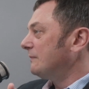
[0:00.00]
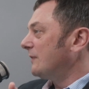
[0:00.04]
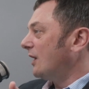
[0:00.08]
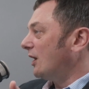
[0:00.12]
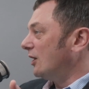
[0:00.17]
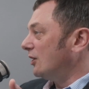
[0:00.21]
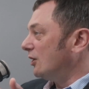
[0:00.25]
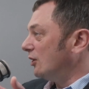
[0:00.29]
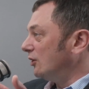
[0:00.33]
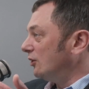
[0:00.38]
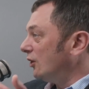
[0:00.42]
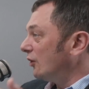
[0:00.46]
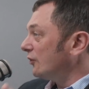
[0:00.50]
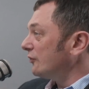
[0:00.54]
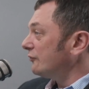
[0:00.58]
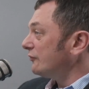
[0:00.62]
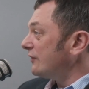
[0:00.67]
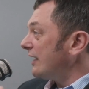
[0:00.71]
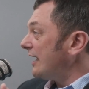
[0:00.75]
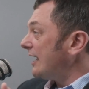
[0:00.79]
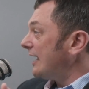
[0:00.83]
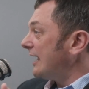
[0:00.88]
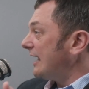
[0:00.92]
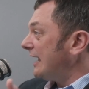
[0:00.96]
And a lot of
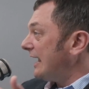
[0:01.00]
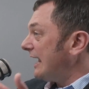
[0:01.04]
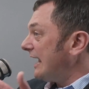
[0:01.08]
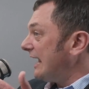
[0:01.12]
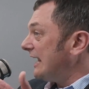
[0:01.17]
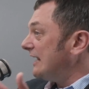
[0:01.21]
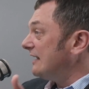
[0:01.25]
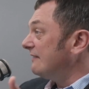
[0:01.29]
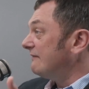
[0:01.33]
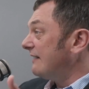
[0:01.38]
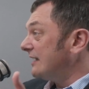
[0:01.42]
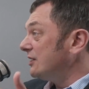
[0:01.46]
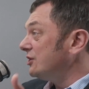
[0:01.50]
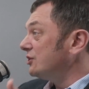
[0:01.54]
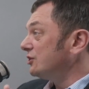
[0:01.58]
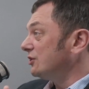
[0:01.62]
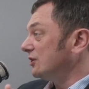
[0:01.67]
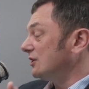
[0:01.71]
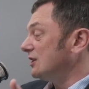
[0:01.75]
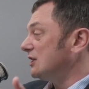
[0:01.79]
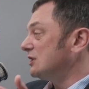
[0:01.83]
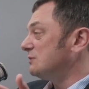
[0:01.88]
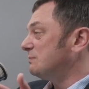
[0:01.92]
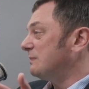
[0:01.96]
that
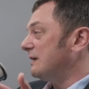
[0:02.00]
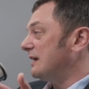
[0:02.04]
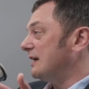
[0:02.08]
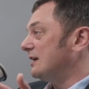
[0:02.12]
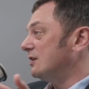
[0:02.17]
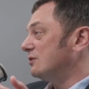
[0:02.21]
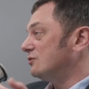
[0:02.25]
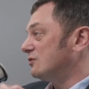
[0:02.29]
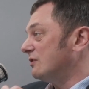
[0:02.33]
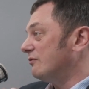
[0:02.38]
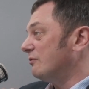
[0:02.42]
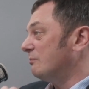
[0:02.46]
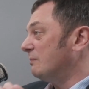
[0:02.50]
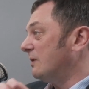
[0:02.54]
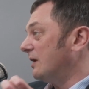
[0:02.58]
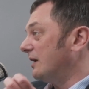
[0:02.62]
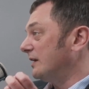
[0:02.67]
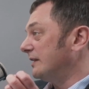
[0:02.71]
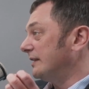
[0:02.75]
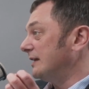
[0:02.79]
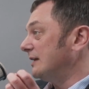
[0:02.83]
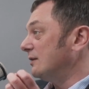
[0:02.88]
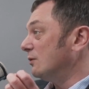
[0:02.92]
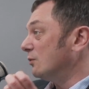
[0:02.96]
innovation is being driven
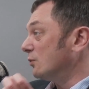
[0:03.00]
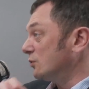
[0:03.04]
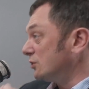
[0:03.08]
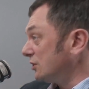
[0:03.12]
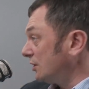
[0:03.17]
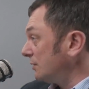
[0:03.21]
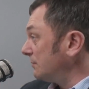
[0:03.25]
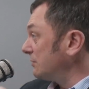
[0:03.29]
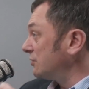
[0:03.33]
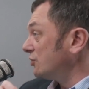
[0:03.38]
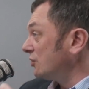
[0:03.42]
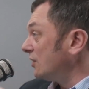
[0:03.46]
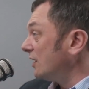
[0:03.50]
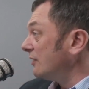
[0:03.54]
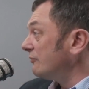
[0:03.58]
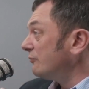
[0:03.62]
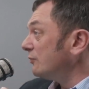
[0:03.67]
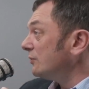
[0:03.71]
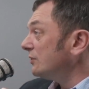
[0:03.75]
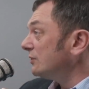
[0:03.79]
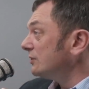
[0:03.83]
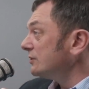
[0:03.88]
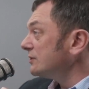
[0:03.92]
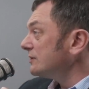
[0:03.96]
by the autonomous drive
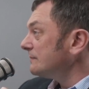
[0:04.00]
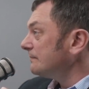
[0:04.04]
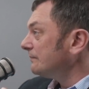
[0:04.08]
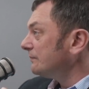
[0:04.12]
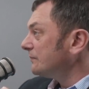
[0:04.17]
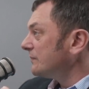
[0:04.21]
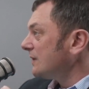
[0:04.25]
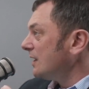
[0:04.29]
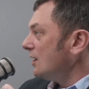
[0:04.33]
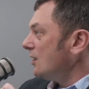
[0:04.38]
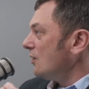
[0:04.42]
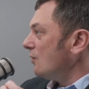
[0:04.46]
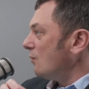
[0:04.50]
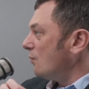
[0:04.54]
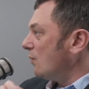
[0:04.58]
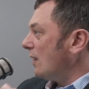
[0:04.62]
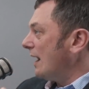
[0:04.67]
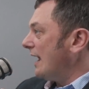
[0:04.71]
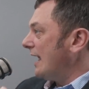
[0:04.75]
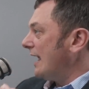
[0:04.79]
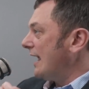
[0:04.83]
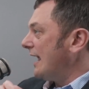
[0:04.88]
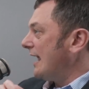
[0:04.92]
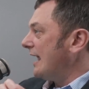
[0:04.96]
world,
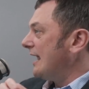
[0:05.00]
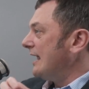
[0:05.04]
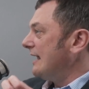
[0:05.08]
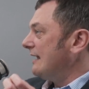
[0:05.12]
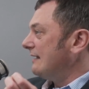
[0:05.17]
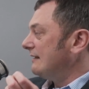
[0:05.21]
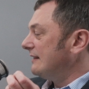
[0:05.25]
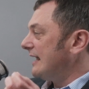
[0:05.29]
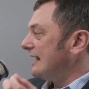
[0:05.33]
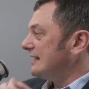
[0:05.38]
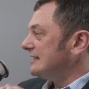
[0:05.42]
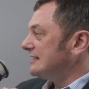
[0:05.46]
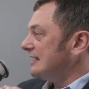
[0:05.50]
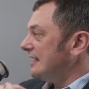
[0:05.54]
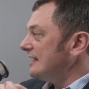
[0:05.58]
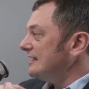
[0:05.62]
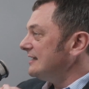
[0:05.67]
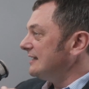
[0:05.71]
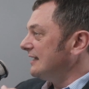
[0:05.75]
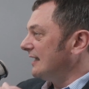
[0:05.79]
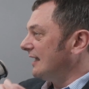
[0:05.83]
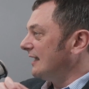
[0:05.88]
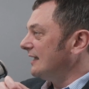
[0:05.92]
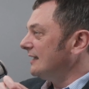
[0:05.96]
where they're
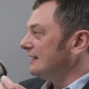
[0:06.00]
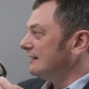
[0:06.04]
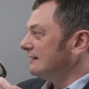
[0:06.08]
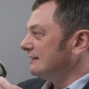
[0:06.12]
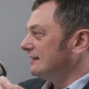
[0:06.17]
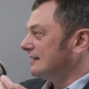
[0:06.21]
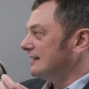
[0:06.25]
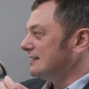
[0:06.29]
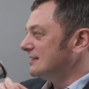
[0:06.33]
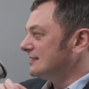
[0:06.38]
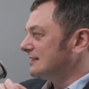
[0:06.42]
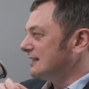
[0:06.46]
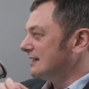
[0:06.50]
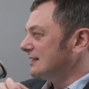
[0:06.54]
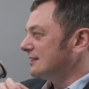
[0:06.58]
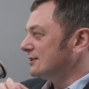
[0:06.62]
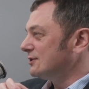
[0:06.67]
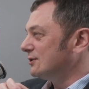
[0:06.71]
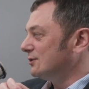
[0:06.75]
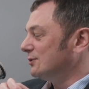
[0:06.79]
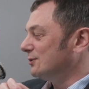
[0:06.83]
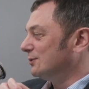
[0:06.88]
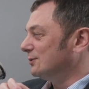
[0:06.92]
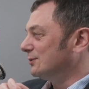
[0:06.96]
taking these
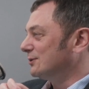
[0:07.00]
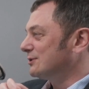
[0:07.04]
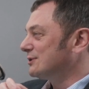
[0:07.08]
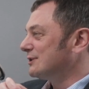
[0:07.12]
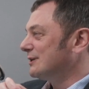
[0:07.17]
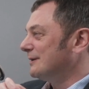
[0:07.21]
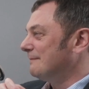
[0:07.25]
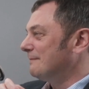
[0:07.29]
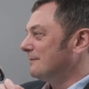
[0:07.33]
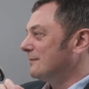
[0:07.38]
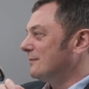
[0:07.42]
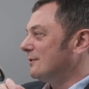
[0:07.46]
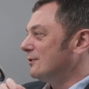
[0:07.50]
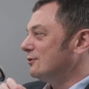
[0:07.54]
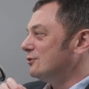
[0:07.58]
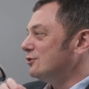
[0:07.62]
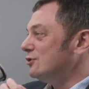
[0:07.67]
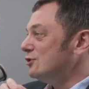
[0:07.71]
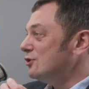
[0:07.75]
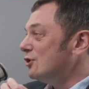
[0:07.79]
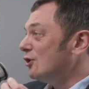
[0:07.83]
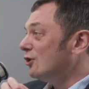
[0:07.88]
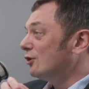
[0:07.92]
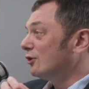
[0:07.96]
things called
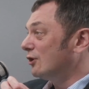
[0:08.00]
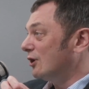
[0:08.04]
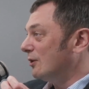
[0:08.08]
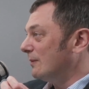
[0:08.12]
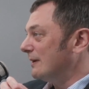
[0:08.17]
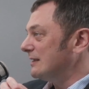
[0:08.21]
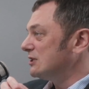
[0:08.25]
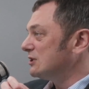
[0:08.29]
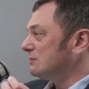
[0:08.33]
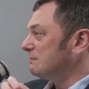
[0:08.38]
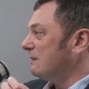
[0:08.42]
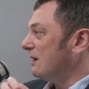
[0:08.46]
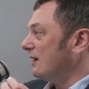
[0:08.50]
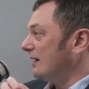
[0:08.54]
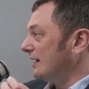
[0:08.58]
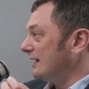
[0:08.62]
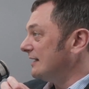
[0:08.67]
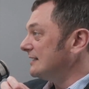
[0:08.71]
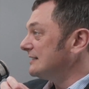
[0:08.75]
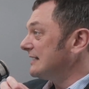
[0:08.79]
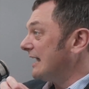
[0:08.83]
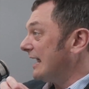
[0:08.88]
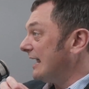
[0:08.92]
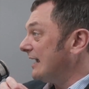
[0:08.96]

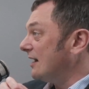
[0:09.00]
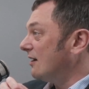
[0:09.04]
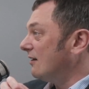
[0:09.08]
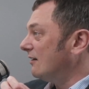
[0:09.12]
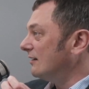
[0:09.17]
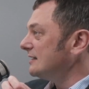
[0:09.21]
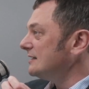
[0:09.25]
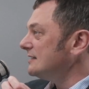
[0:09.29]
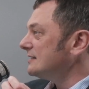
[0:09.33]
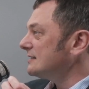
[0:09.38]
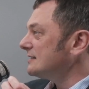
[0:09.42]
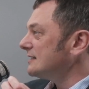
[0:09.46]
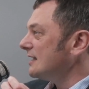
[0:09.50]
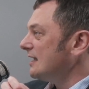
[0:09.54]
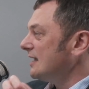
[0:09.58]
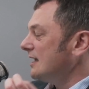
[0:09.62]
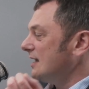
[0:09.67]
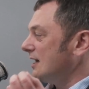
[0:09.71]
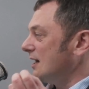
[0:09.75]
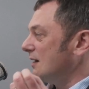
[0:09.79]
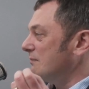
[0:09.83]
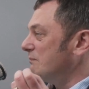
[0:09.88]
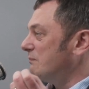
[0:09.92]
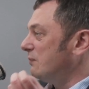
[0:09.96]
neuro-inspired AIs
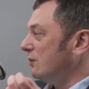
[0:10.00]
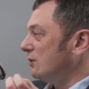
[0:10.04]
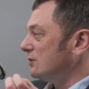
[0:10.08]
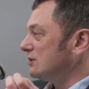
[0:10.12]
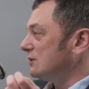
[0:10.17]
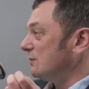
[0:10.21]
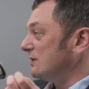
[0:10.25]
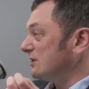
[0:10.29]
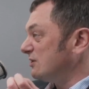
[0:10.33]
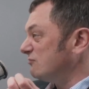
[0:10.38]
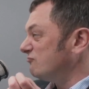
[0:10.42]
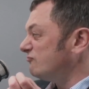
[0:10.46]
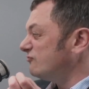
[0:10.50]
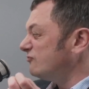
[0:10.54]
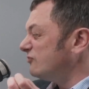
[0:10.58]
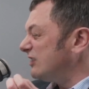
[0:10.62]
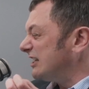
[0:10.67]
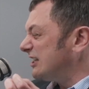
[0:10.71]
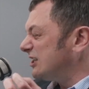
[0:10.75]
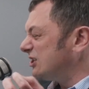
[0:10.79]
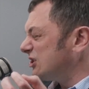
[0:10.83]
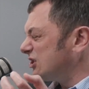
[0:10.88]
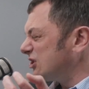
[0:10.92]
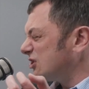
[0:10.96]
and which are
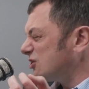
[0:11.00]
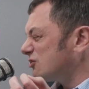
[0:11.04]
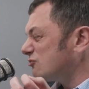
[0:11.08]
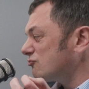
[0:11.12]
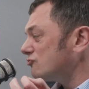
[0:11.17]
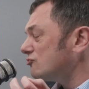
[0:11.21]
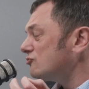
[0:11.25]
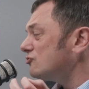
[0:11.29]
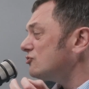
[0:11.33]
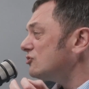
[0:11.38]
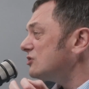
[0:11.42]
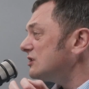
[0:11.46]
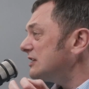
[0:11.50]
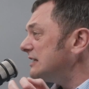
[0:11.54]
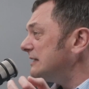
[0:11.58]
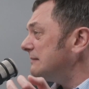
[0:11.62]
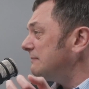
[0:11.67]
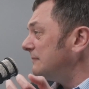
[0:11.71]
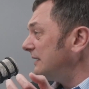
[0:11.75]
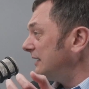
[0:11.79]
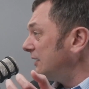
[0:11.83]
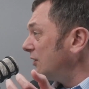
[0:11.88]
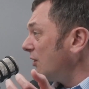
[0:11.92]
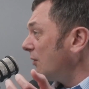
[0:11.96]

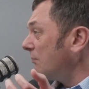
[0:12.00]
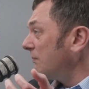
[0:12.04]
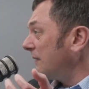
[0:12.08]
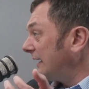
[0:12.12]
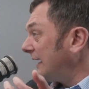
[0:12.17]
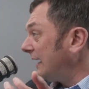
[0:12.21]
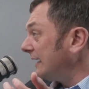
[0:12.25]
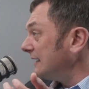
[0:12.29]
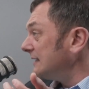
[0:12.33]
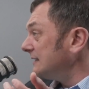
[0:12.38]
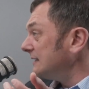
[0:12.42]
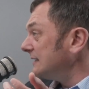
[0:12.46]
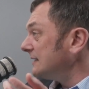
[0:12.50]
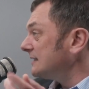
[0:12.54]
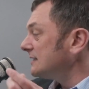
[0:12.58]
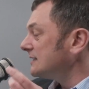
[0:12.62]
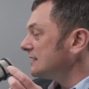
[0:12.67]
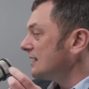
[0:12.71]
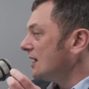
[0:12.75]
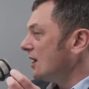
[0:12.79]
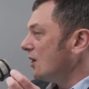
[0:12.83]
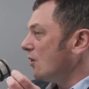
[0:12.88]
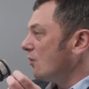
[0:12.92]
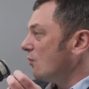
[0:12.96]
extremely
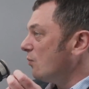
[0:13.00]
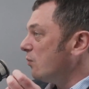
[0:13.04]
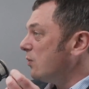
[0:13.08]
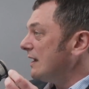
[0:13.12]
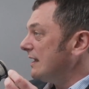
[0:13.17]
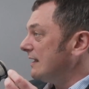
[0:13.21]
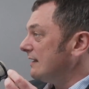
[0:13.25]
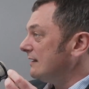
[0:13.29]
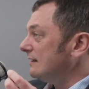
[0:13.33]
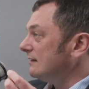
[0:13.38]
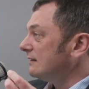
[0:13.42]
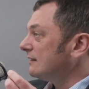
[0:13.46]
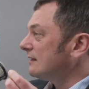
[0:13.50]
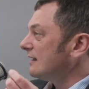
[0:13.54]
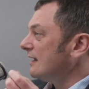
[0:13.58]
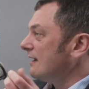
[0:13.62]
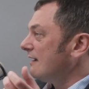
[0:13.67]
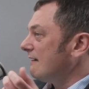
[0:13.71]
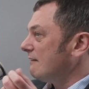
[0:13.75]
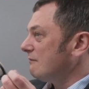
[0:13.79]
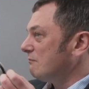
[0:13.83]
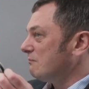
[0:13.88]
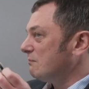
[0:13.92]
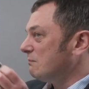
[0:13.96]
complicated with
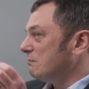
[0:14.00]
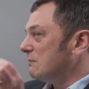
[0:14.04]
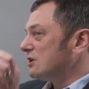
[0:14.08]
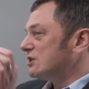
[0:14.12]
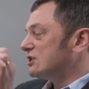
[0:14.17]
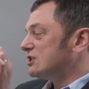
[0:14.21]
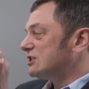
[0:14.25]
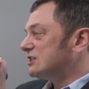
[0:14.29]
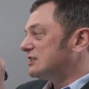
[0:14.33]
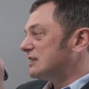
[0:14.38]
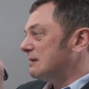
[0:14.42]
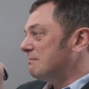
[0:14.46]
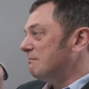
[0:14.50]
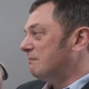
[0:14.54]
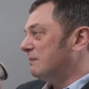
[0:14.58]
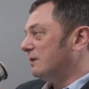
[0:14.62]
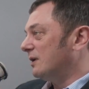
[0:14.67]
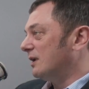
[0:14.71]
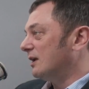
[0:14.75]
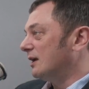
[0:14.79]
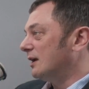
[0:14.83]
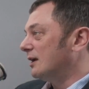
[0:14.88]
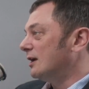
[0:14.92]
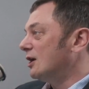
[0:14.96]
much
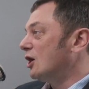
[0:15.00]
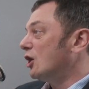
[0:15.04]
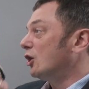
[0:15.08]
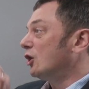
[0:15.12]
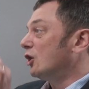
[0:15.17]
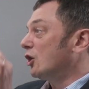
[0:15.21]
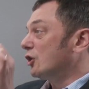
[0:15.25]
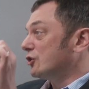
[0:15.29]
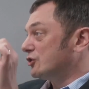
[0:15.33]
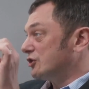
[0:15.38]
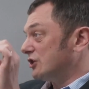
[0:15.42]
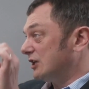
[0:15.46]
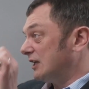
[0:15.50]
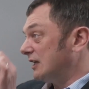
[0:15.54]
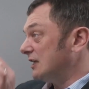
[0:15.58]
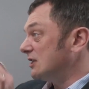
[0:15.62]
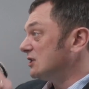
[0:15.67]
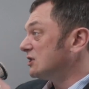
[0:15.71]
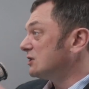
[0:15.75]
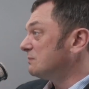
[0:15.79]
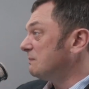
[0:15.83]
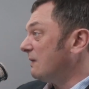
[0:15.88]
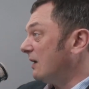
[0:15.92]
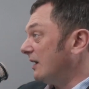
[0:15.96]
simpler
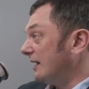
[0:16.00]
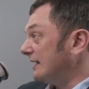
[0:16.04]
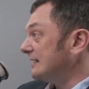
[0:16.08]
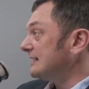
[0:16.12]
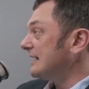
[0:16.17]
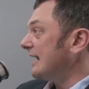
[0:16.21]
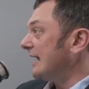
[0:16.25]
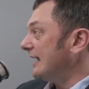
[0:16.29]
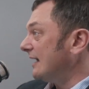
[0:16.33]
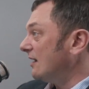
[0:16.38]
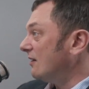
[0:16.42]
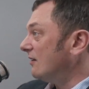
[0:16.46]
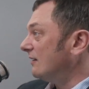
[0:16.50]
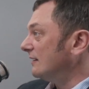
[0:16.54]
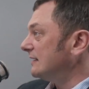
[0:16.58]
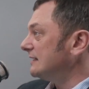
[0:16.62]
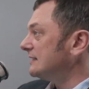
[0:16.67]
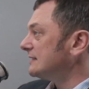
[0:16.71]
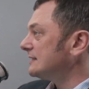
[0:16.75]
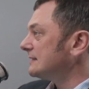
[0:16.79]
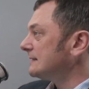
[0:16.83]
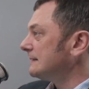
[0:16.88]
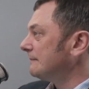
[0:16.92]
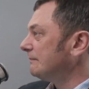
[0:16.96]
logic-inspired
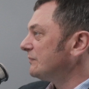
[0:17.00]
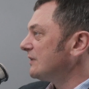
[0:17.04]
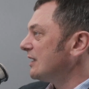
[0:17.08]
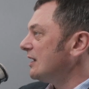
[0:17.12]
AIs.